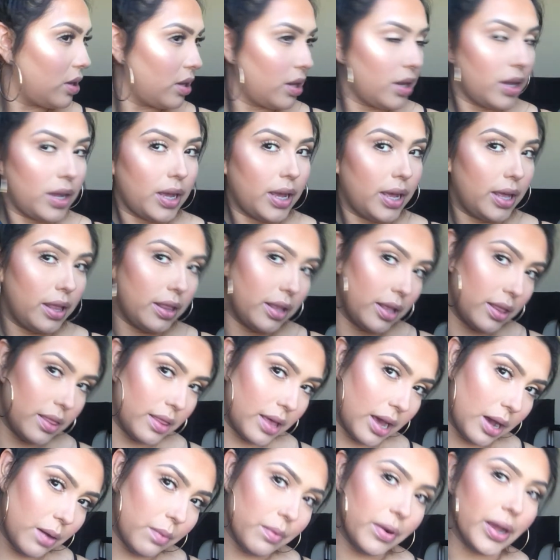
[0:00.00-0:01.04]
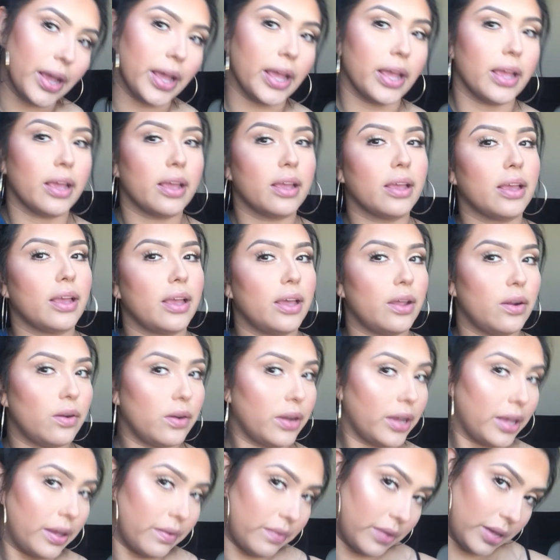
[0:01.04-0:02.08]
And then that way, it'll give
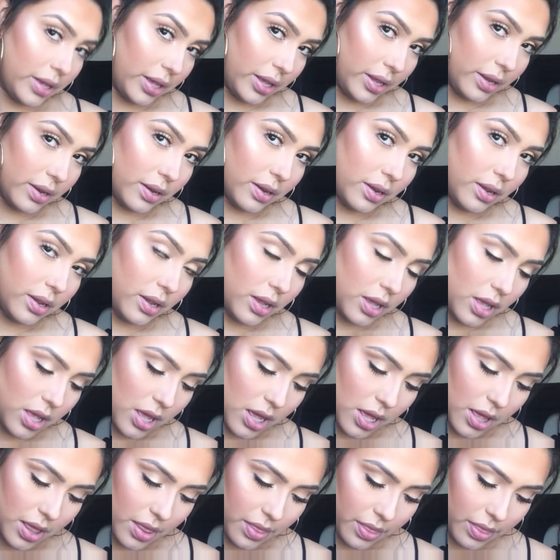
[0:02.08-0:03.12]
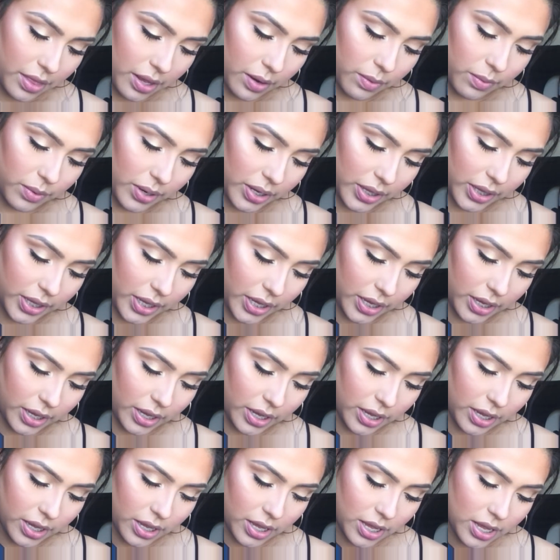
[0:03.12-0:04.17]
it that really
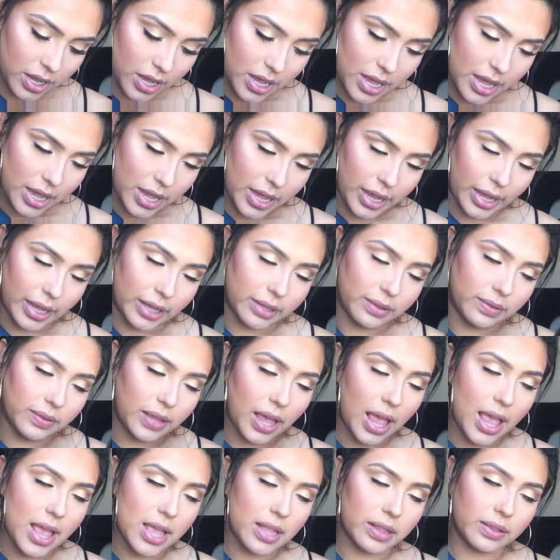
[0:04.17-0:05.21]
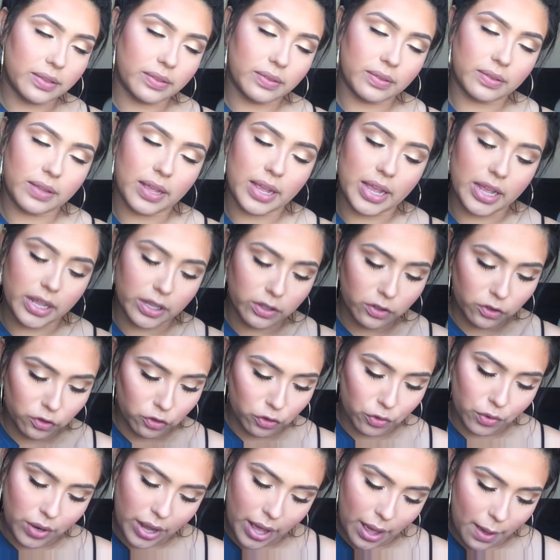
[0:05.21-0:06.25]
intense
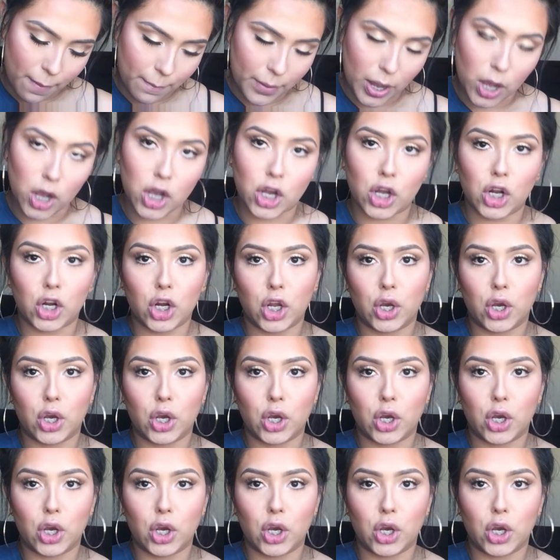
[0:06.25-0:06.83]
Instagram glow.